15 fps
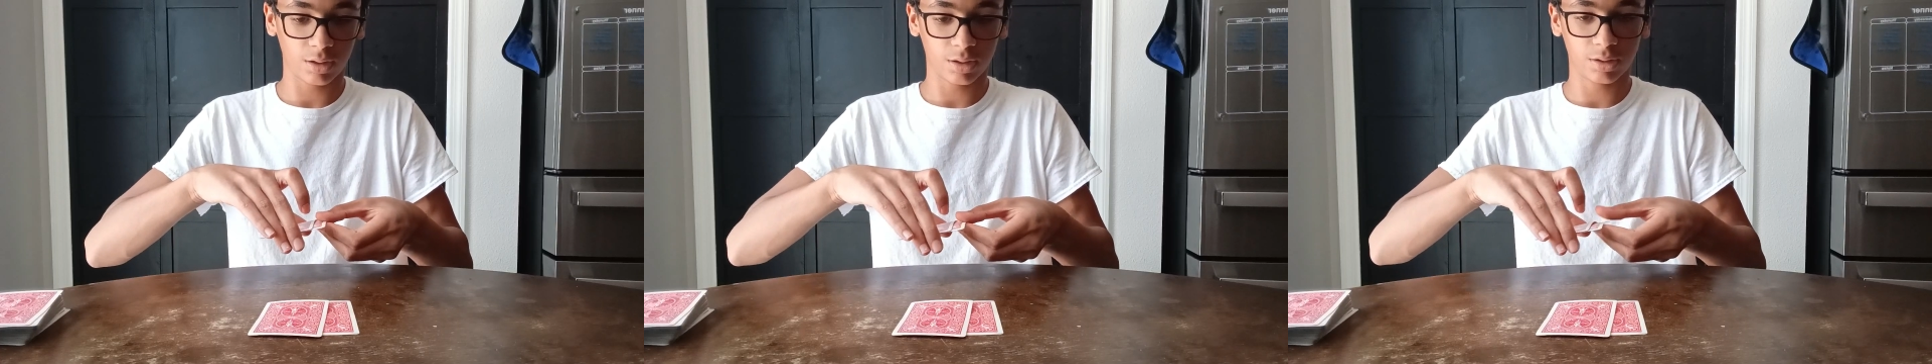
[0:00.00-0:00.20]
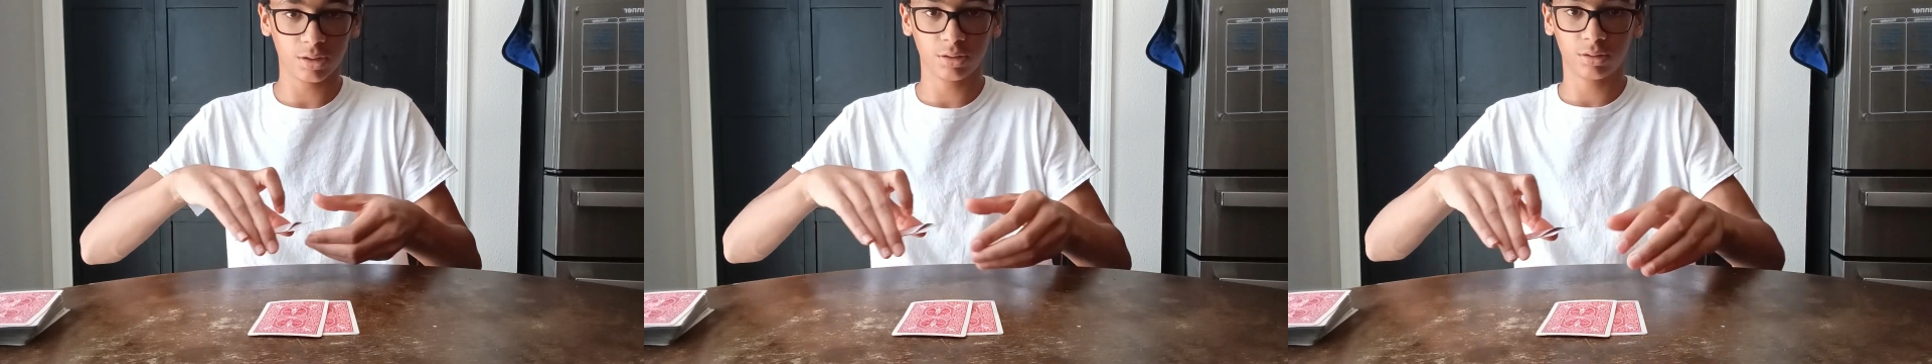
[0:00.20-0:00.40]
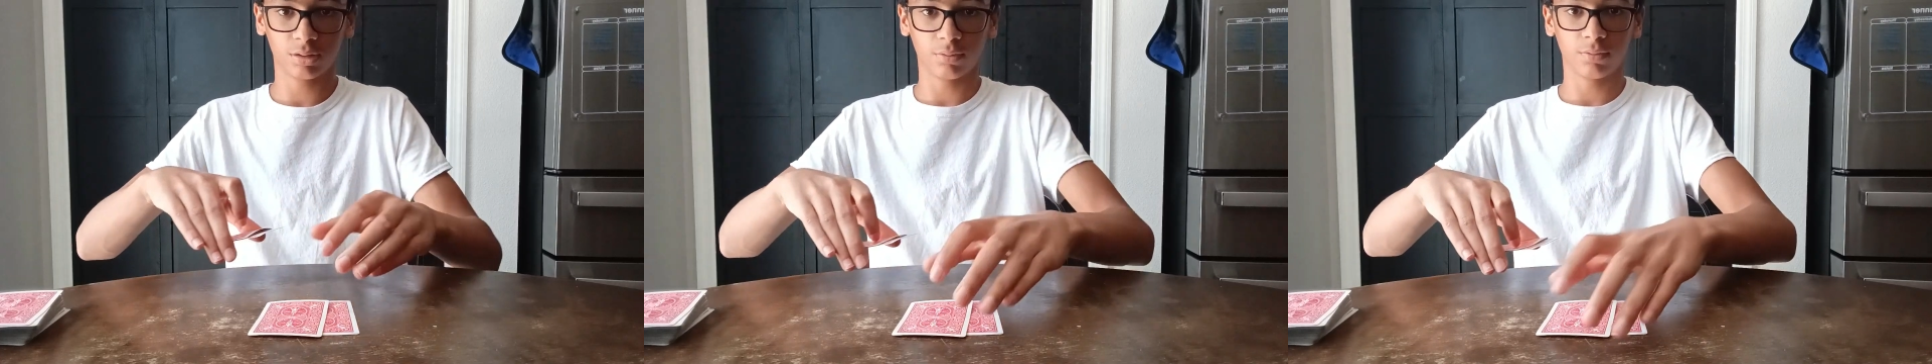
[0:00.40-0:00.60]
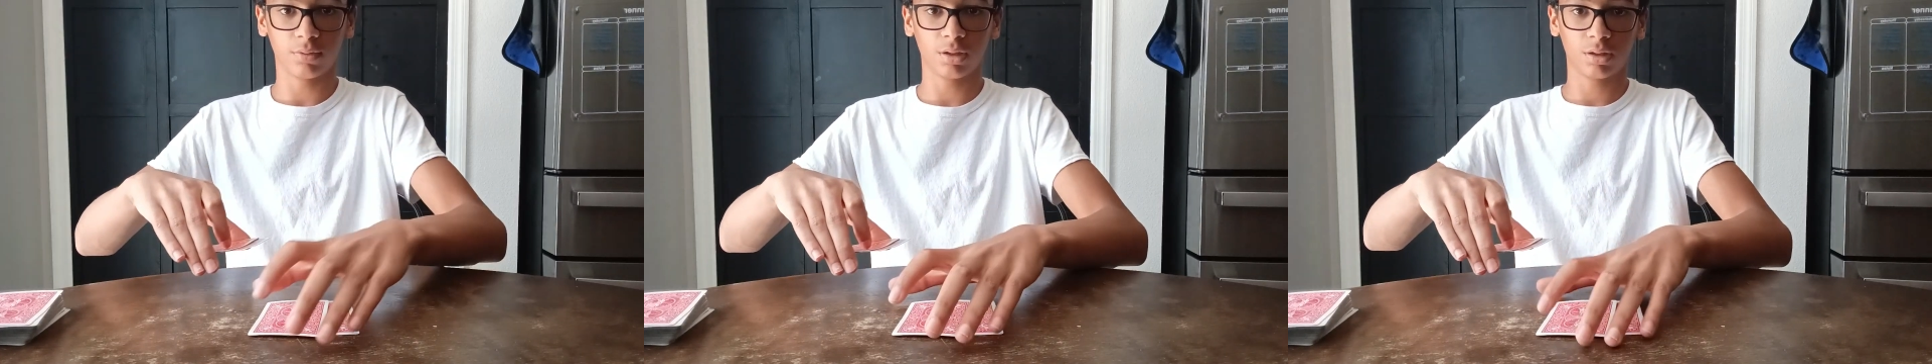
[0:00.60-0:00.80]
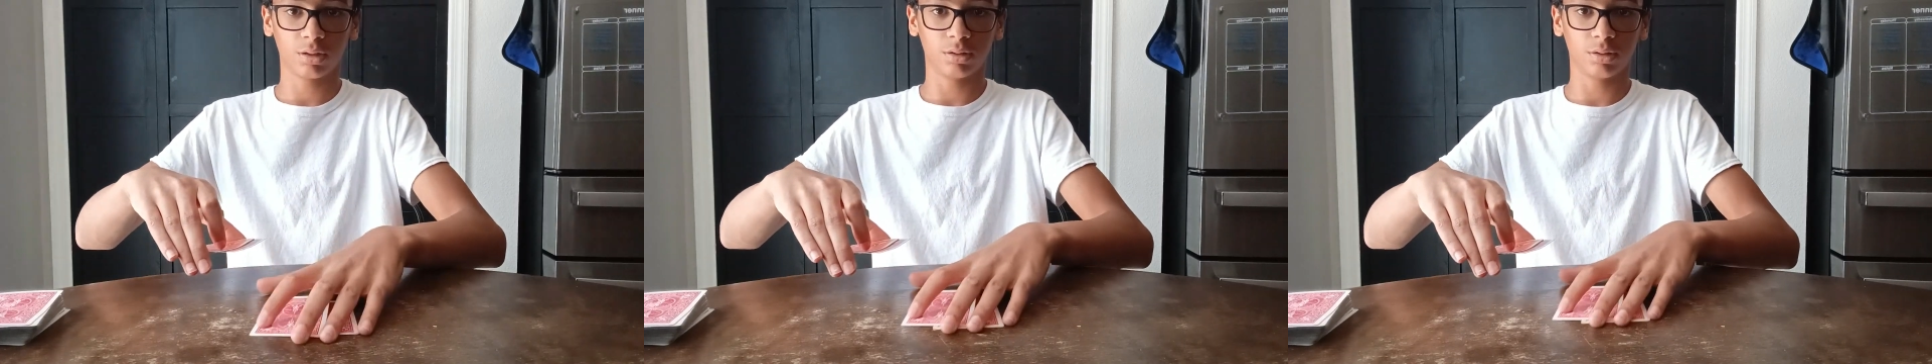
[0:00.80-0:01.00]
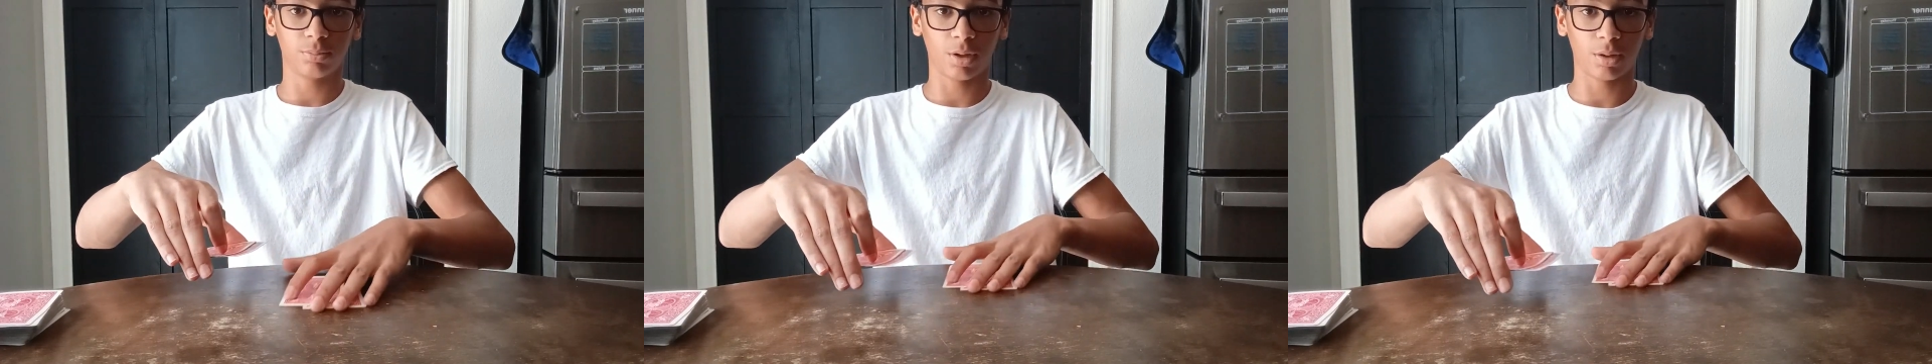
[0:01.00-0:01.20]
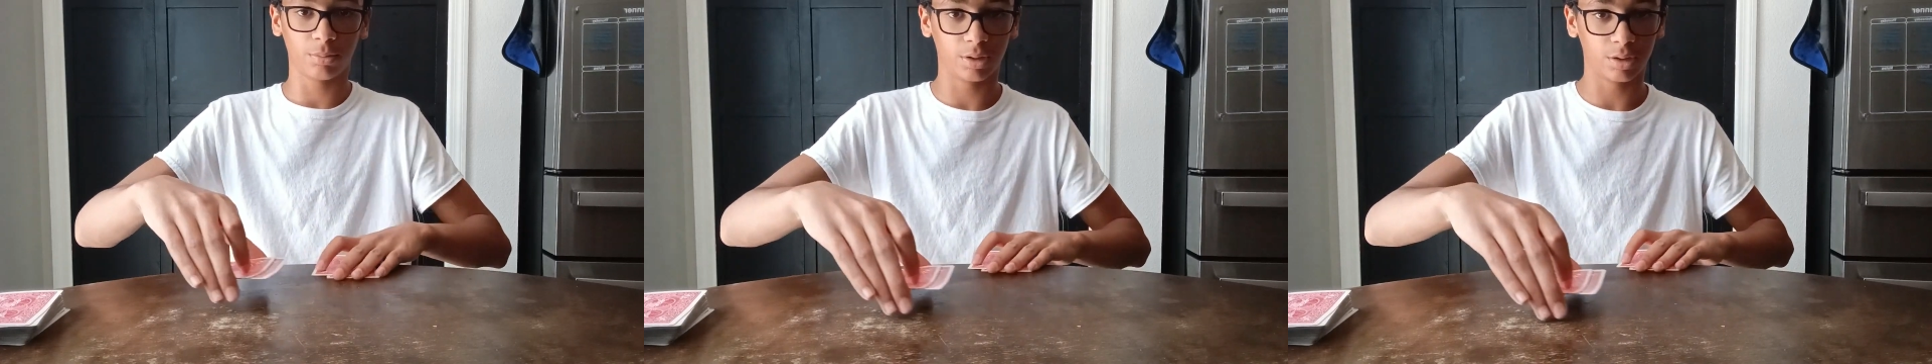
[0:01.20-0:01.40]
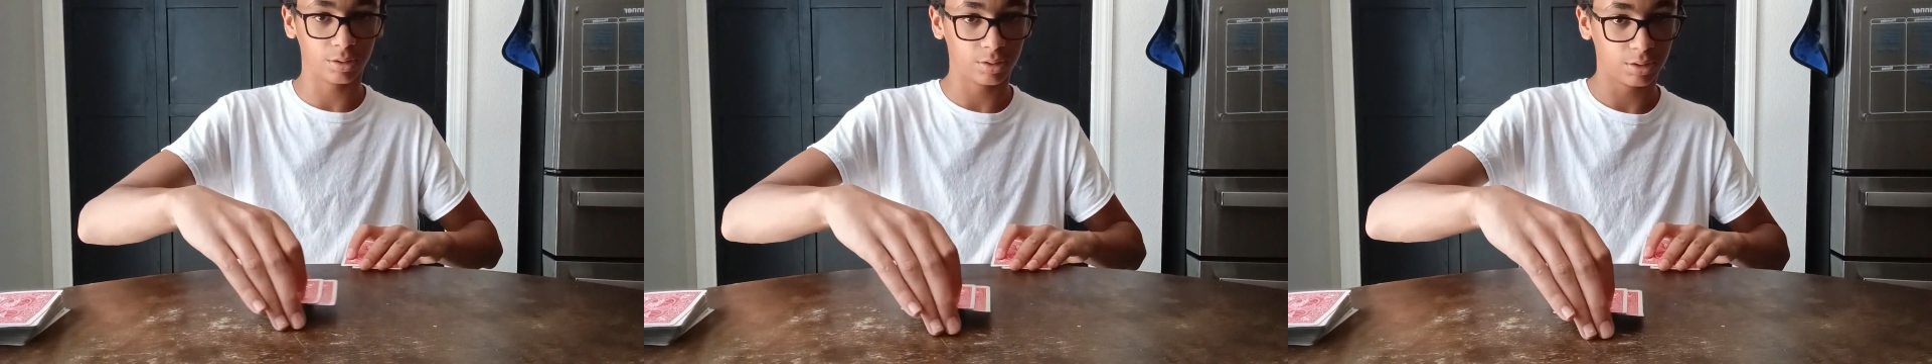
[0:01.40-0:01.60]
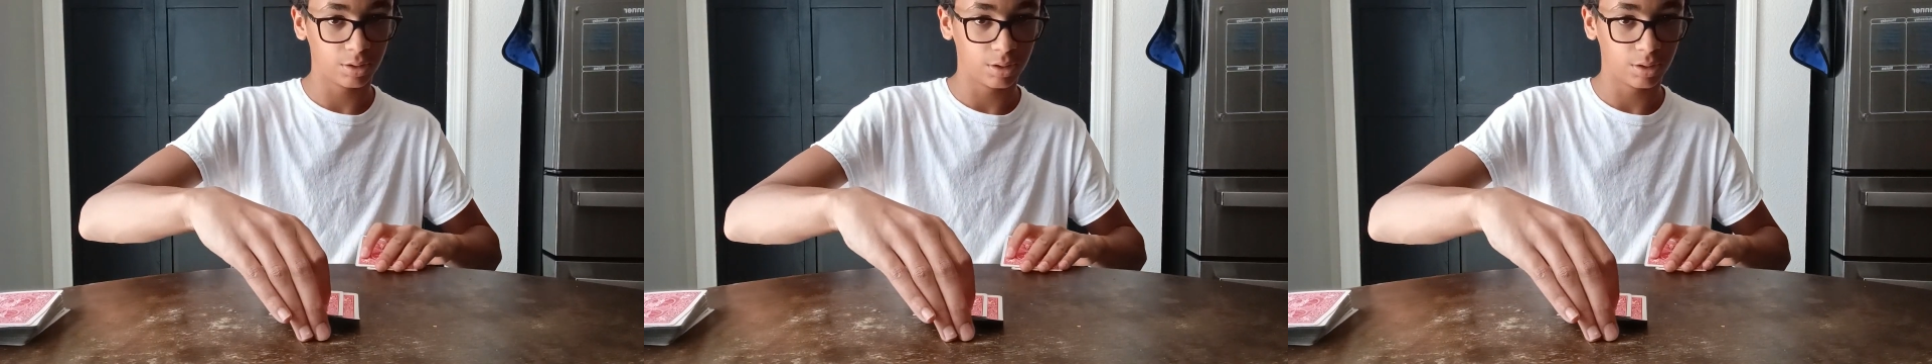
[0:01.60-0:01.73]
gist of it, because you probably don't